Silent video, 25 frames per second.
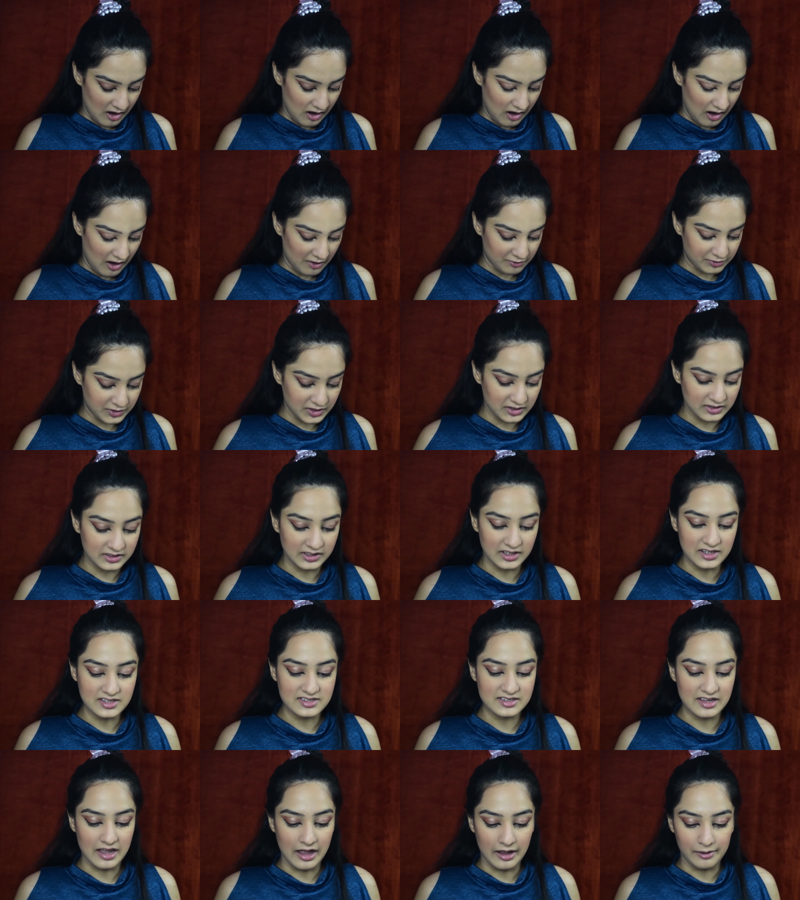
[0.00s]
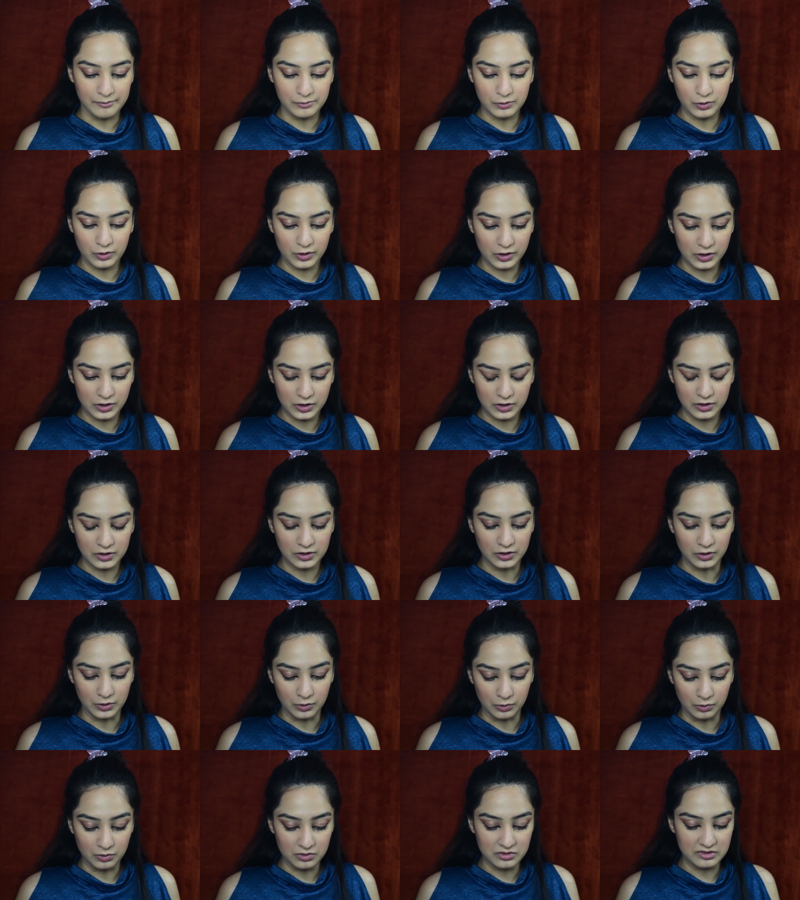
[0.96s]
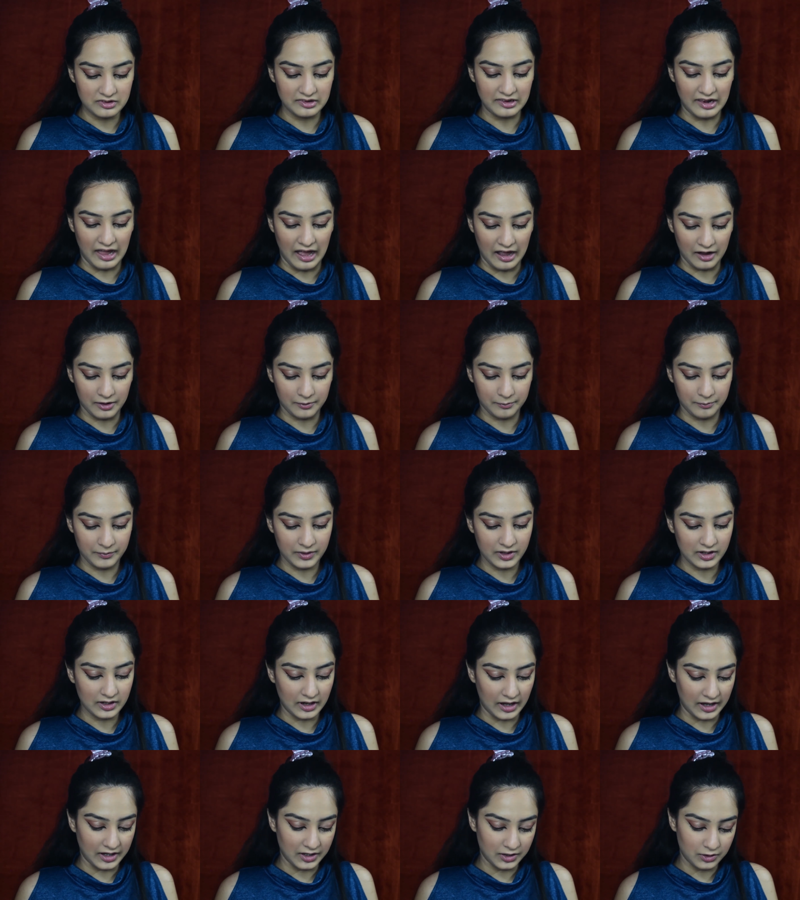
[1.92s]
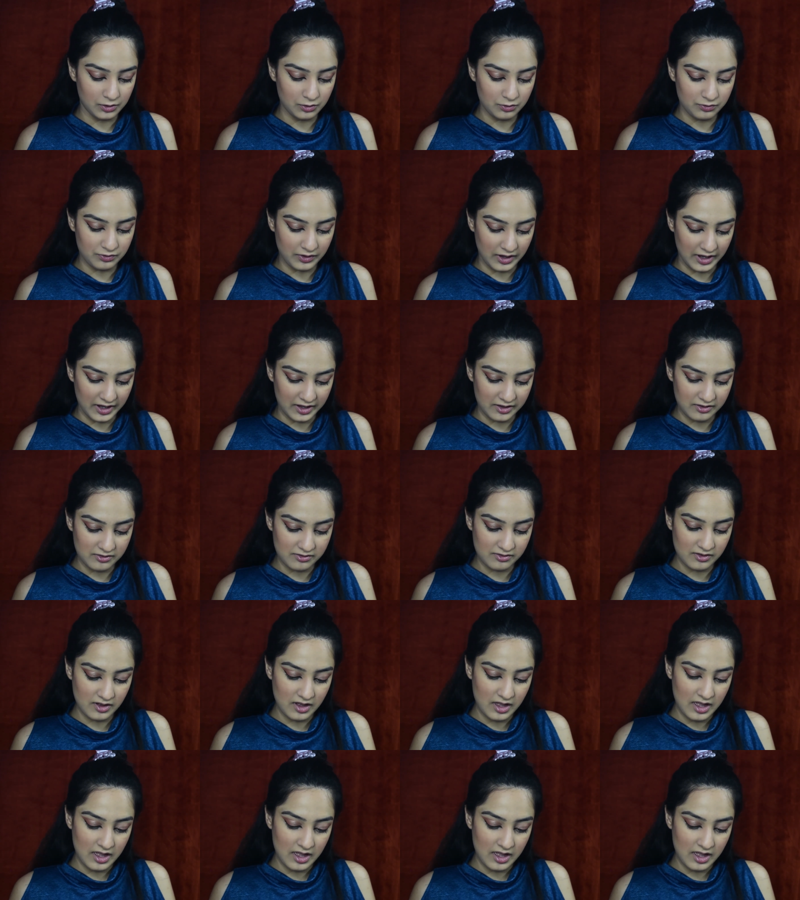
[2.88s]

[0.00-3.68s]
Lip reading: After this, I am going to use Lakme 9 to 5